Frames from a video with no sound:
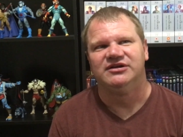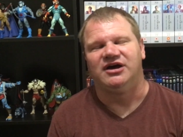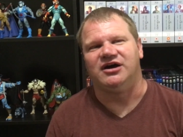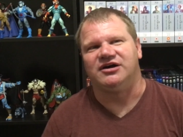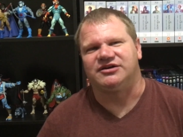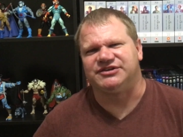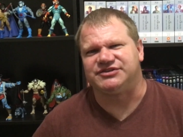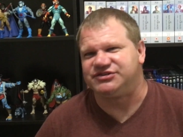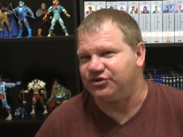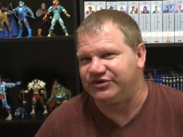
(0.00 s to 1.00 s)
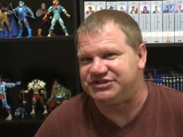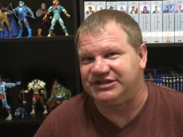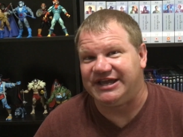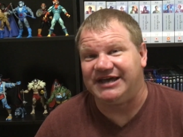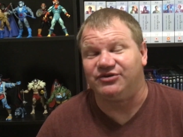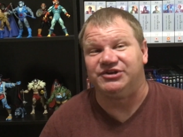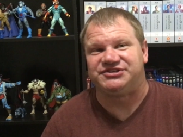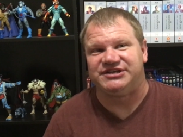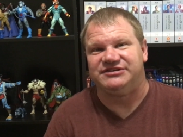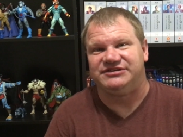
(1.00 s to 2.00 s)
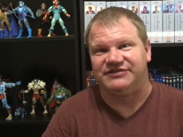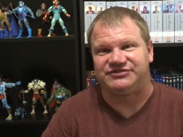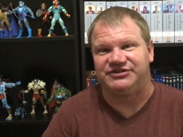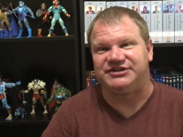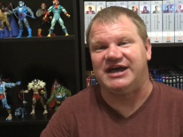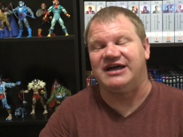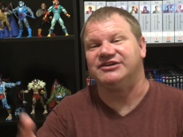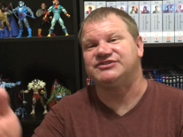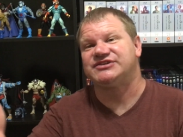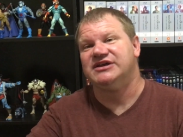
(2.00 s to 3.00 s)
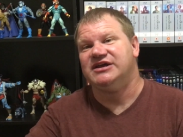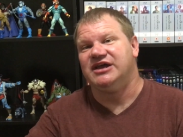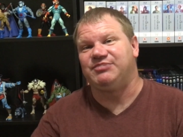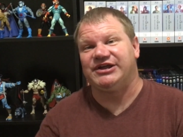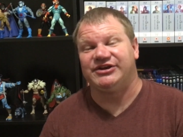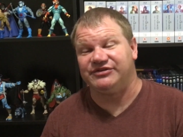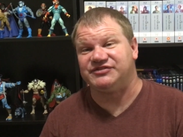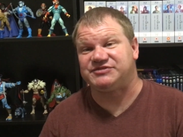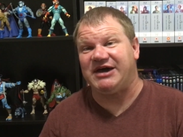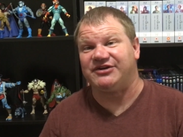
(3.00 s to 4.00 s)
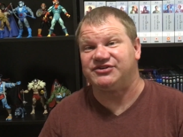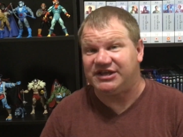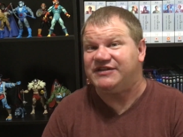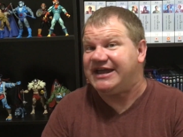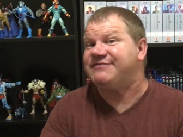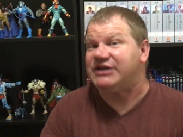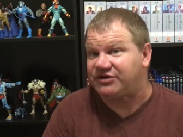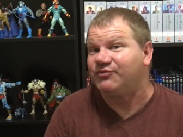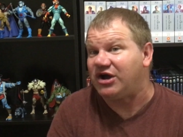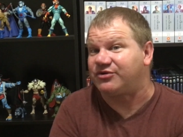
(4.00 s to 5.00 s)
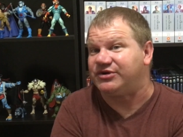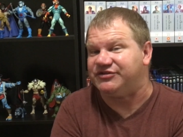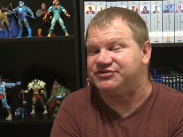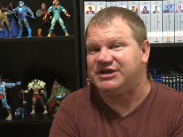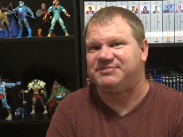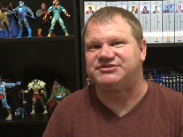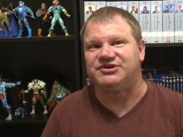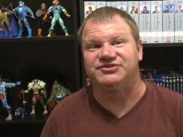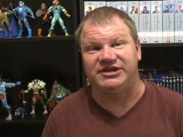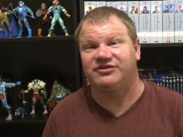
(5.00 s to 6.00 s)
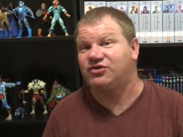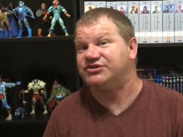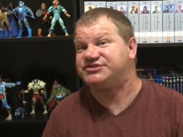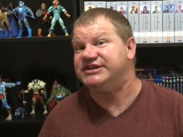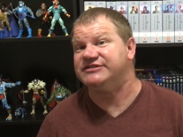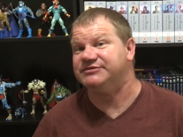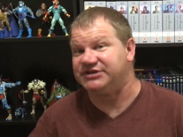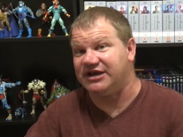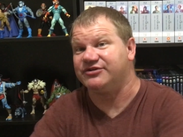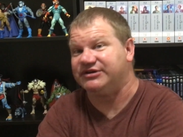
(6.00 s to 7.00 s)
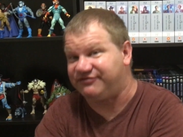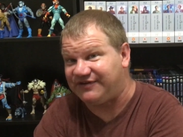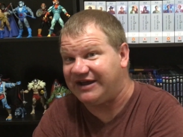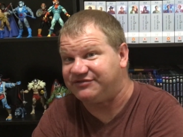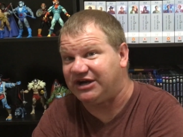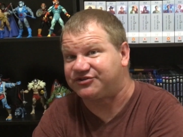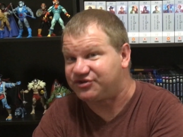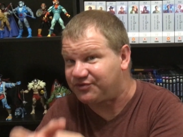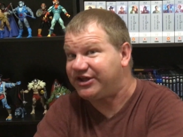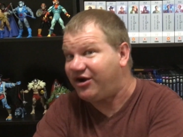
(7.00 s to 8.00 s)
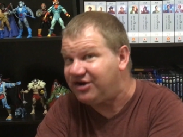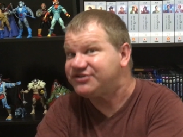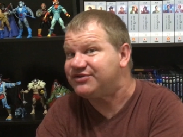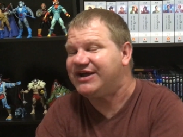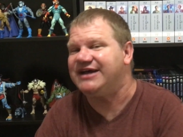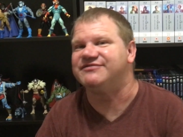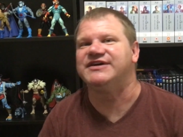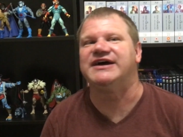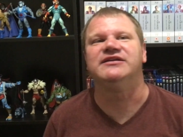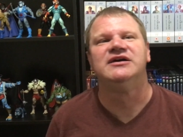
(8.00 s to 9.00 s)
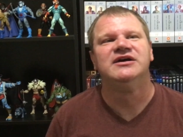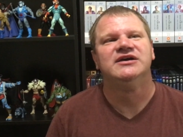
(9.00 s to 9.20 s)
Because until recently, I'd only seen Death to the Daleks and Planet of the Spiders. And they have that camaraderie in those episodes. And, of course, seeing them together in Five Doctors, where they also have that.